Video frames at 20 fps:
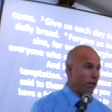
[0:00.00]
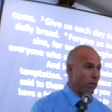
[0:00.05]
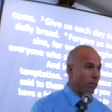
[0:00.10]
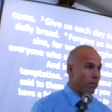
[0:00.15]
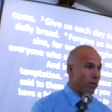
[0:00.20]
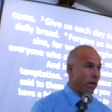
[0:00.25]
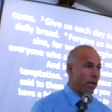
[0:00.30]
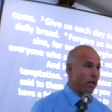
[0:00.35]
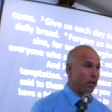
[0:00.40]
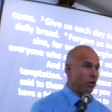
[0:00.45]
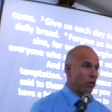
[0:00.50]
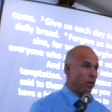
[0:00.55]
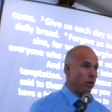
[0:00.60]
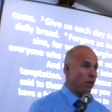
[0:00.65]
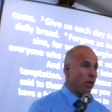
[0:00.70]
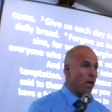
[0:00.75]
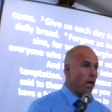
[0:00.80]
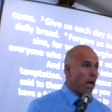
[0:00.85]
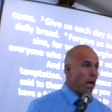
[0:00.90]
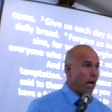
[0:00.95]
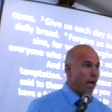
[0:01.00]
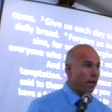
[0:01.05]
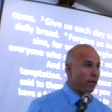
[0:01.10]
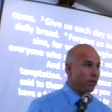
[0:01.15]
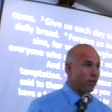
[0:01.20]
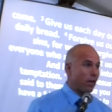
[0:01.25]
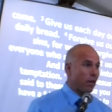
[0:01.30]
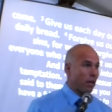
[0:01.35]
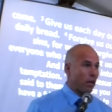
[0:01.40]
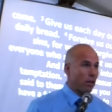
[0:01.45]
temptation. It is
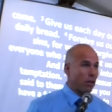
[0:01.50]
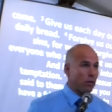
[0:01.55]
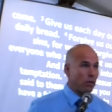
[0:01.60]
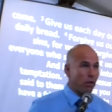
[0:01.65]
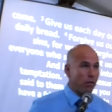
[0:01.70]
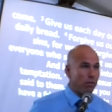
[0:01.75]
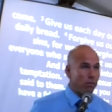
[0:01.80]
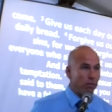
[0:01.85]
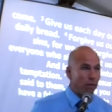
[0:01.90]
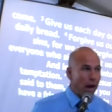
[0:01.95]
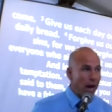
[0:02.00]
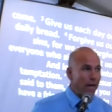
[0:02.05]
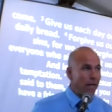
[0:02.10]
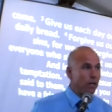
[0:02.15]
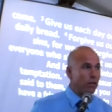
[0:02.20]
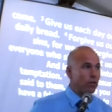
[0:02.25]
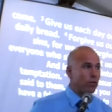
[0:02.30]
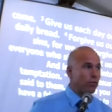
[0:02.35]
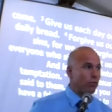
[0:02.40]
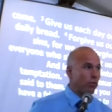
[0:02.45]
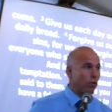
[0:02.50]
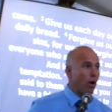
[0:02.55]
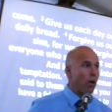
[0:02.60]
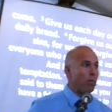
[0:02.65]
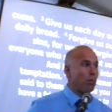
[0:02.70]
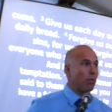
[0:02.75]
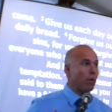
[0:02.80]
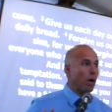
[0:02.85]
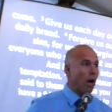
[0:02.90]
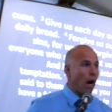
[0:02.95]
going to divide us
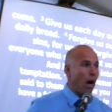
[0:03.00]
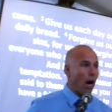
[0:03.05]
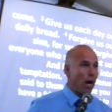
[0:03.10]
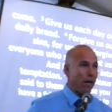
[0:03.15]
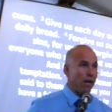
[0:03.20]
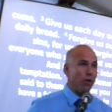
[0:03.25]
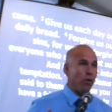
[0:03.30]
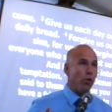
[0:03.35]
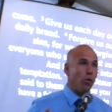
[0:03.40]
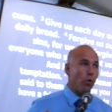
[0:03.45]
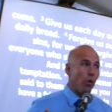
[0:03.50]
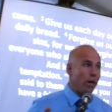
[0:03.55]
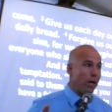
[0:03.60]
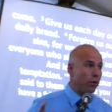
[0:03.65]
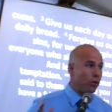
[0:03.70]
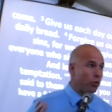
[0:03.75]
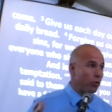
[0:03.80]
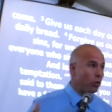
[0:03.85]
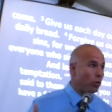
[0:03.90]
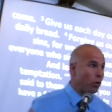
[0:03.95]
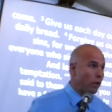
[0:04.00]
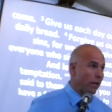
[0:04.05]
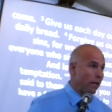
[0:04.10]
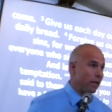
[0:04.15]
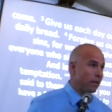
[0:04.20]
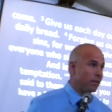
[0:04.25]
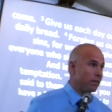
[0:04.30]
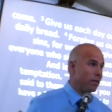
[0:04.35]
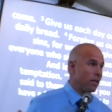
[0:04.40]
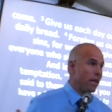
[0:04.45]
from God and who He truly
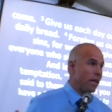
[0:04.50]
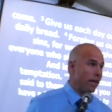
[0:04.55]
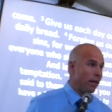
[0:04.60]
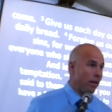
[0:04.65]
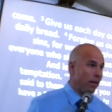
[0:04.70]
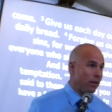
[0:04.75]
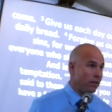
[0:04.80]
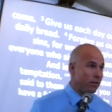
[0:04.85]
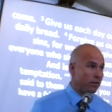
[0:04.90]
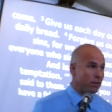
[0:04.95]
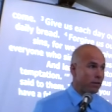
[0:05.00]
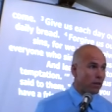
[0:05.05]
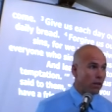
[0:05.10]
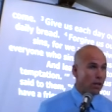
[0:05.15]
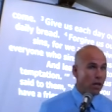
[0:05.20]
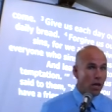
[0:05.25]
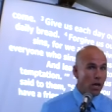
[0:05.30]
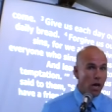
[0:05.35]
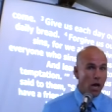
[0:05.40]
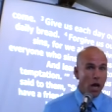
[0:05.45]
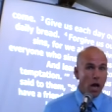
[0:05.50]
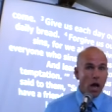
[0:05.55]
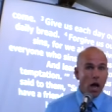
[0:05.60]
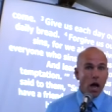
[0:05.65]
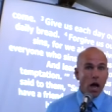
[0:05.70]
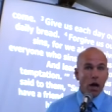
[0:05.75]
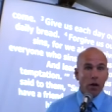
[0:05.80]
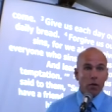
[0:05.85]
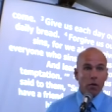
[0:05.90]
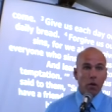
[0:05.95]
is in us.
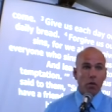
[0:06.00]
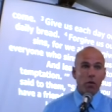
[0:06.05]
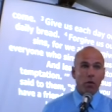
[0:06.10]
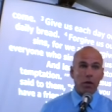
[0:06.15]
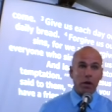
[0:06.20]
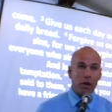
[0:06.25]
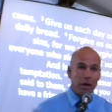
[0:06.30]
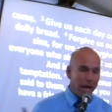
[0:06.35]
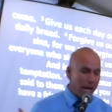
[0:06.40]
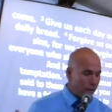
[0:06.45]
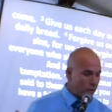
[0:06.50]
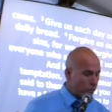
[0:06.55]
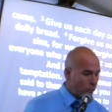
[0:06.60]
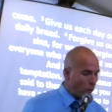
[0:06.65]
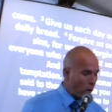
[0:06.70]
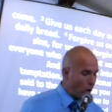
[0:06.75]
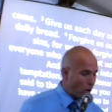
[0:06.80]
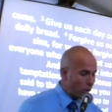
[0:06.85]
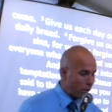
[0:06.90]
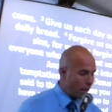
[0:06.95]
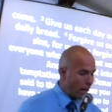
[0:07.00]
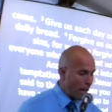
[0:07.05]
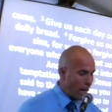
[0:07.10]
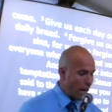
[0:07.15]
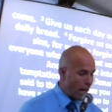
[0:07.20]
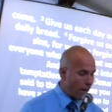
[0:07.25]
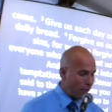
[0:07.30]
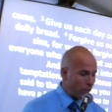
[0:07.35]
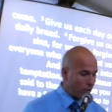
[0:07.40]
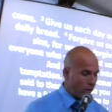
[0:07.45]
The next part that I
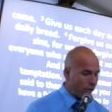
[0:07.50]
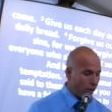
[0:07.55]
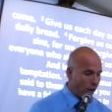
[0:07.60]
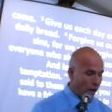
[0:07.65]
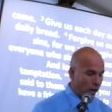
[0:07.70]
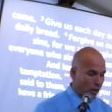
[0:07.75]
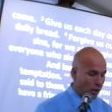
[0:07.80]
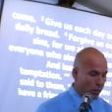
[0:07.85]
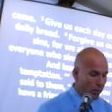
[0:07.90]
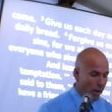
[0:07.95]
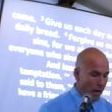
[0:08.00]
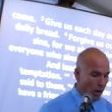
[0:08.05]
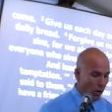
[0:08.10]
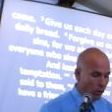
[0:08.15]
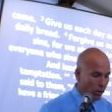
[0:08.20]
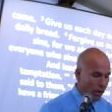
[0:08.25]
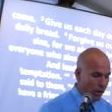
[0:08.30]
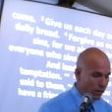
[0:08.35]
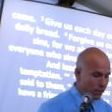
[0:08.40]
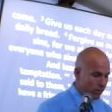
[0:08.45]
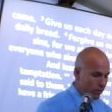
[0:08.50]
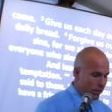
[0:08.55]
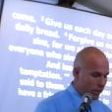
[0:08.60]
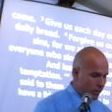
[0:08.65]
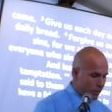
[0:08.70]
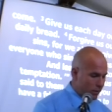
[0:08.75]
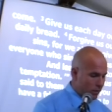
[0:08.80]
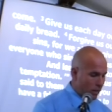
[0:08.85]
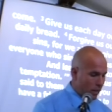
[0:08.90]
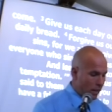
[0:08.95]
have to talk about is
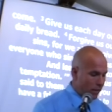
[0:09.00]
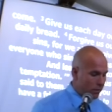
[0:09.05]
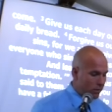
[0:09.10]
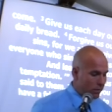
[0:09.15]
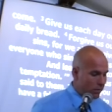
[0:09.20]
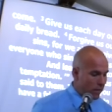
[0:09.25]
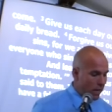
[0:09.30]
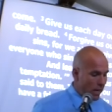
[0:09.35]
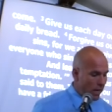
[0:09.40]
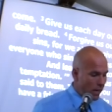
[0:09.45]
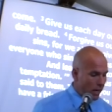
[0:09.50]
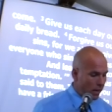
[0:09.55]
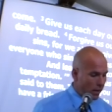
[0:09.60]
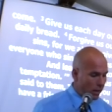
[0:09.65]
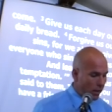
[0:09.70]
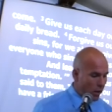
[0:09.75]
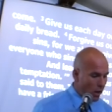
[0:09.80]
this: it's saying